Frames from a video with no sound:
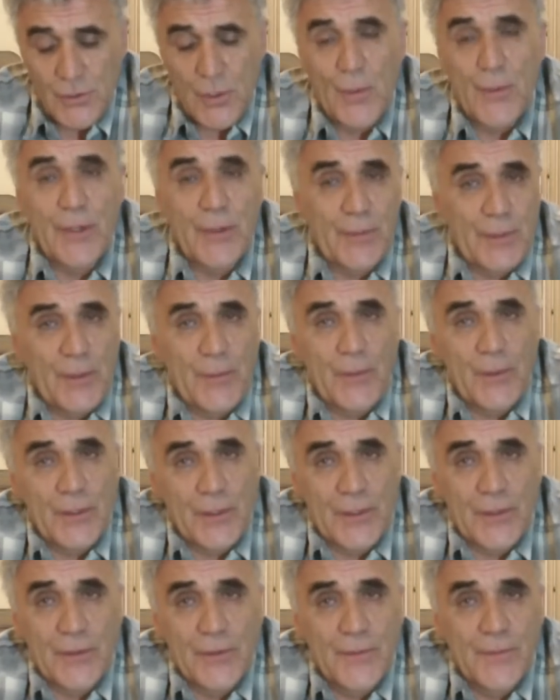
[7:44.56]
many people,
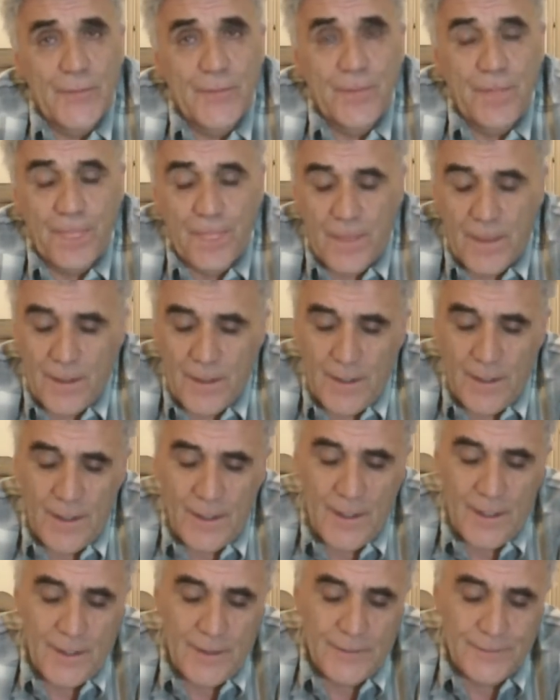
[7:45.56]
you know,
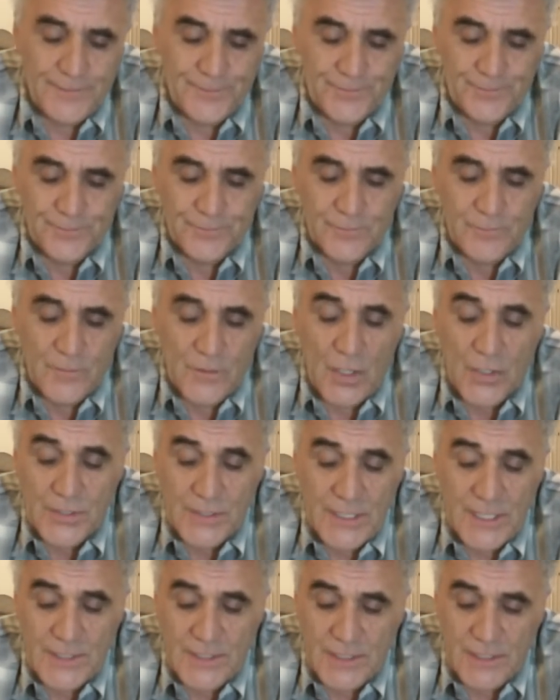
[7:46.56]
are
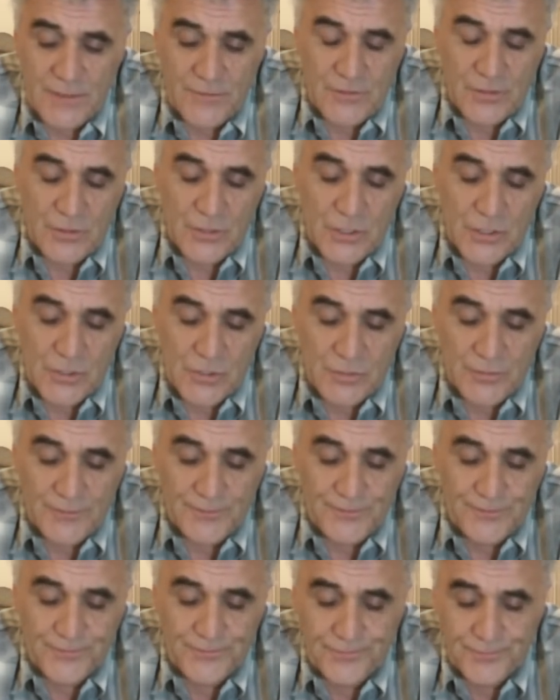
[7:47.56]
sensitive to the issue.
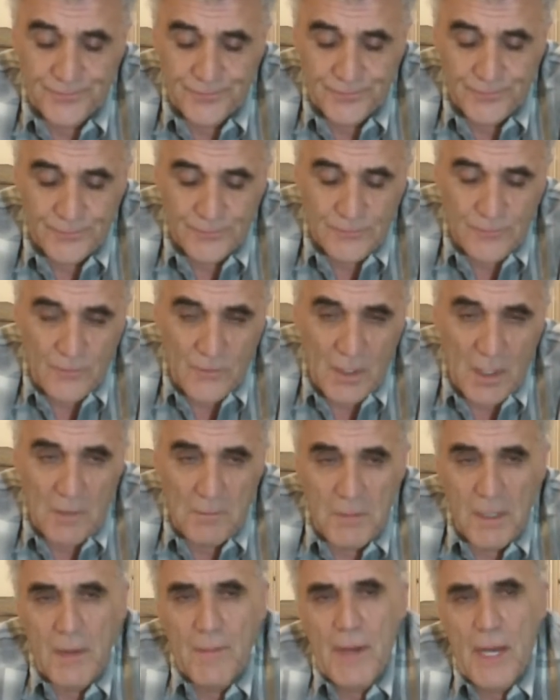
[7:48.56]

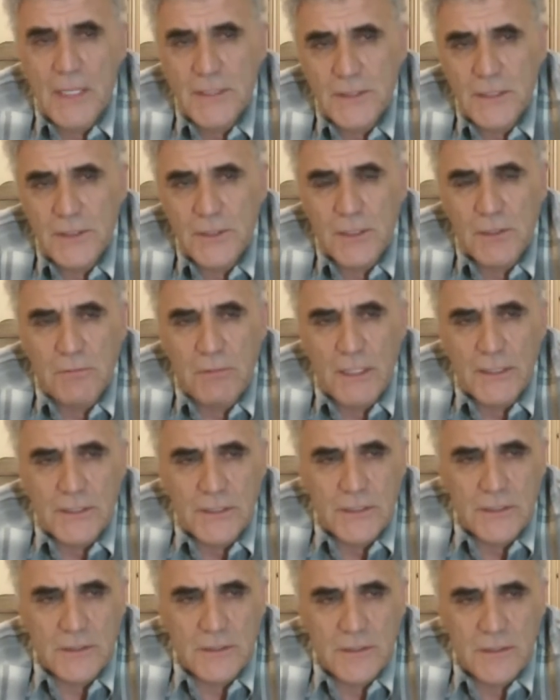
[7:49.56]
But I'm asking the
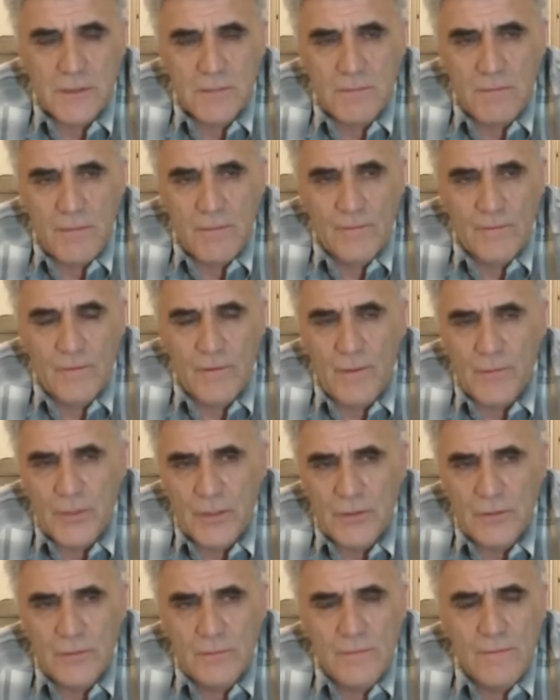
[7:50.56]
questions from
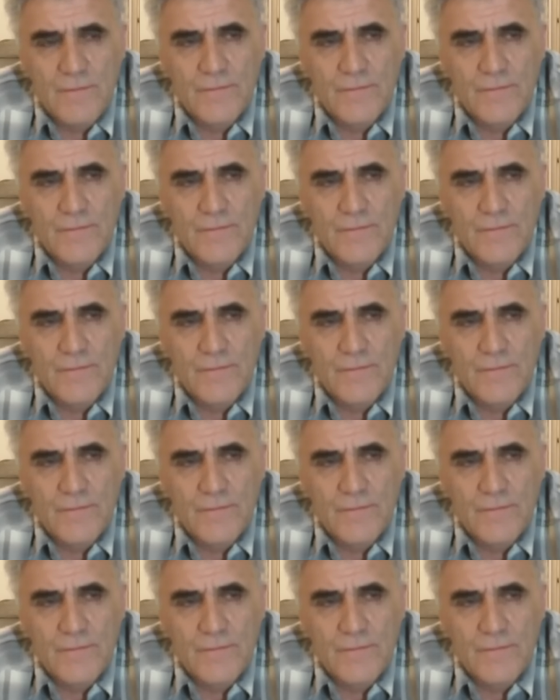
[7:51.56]
you,